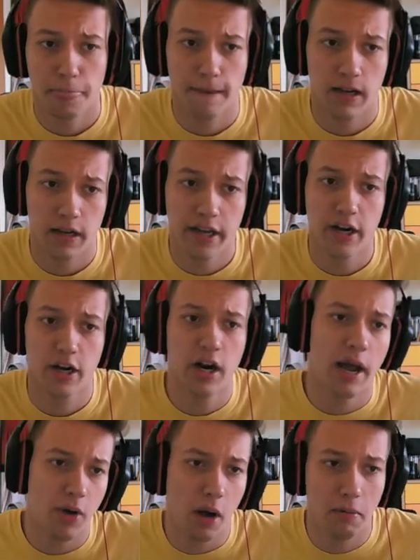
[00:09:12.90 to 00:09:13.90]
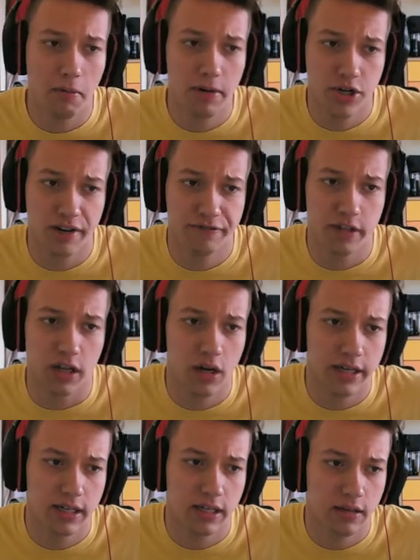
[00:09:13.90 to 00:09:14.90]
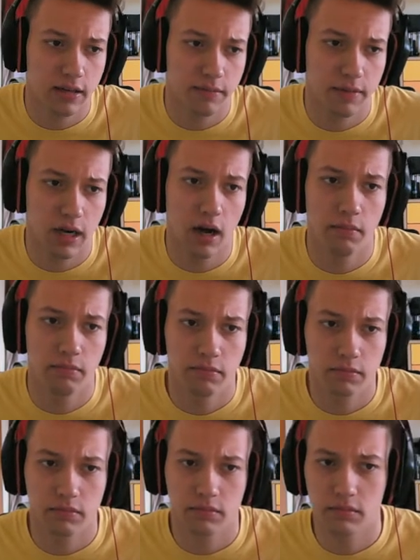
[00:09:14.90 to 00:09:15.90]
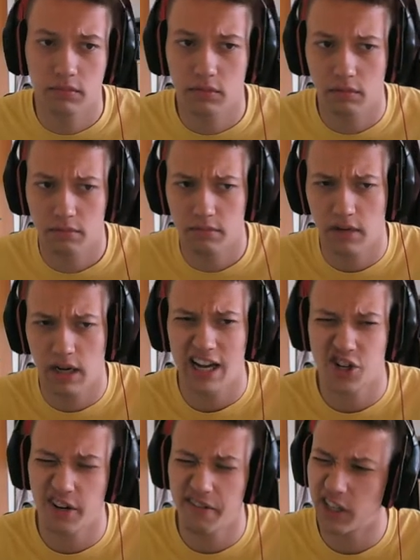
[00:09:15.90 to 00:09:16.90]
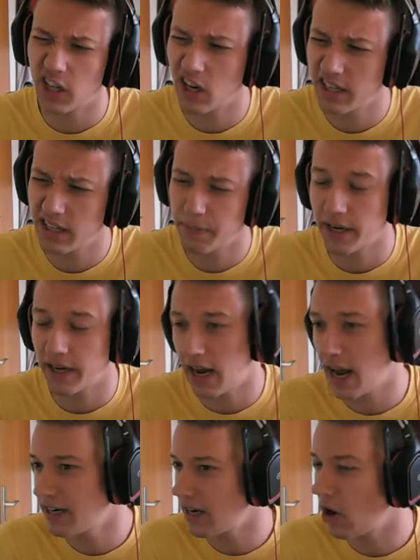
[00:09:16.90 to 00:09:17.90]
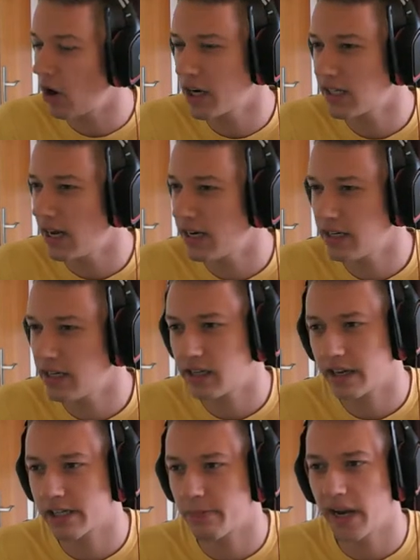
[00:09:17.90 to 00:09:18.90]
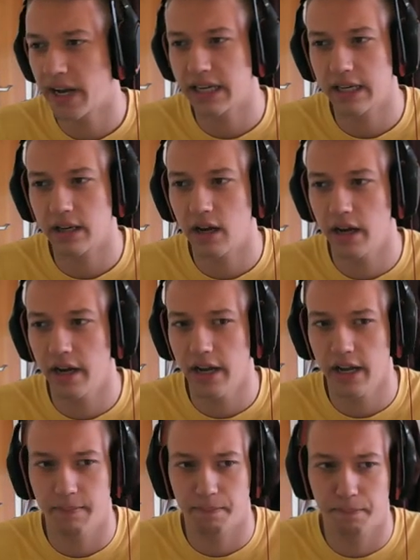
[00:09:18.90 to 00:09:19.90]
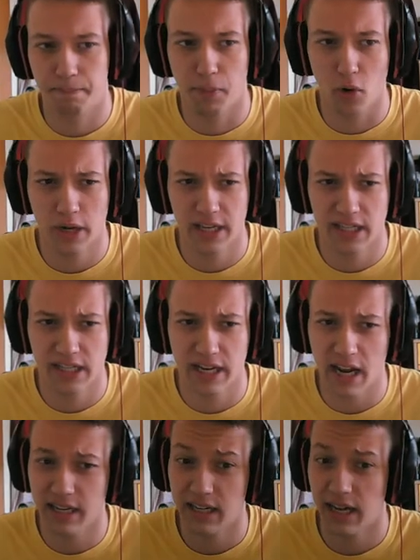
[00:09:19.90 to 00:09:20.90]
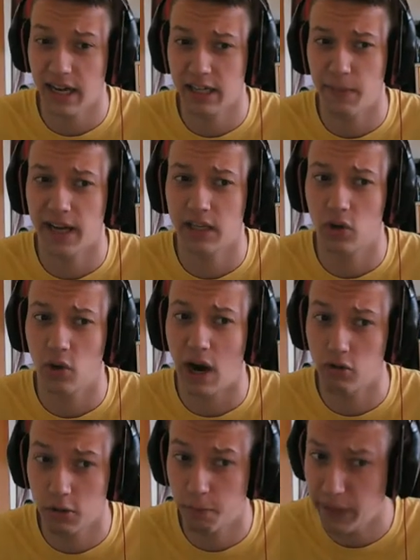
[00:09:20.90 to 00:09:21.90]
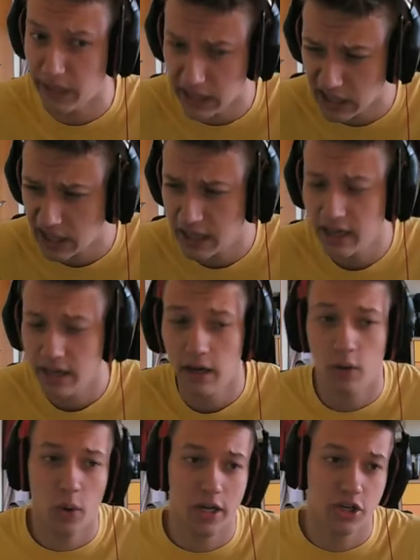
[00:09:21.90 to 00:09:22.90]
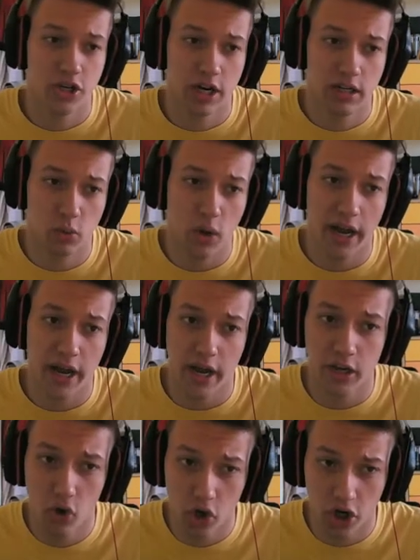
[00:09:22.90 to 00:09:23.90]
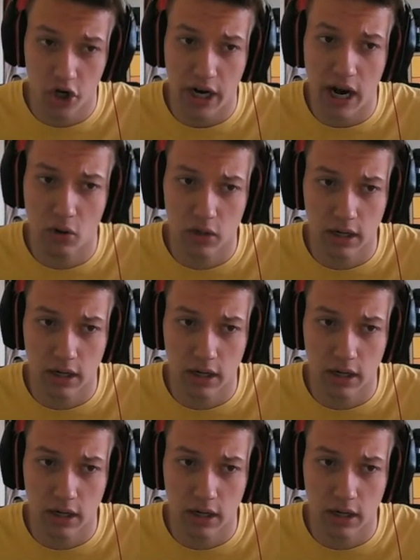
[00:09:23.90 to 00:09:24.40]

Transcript: Here I probably should have taunted. I should have taunted, but honestly I didn't expect a bulky set. I didn't expect to outspeed, which is why I U-turned out